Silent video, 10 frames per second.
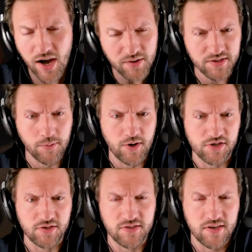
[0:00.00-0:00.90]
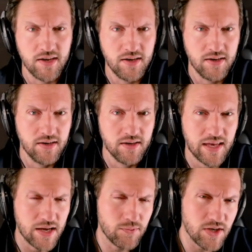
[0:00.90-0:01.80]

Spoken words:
Now, I have some questions. Can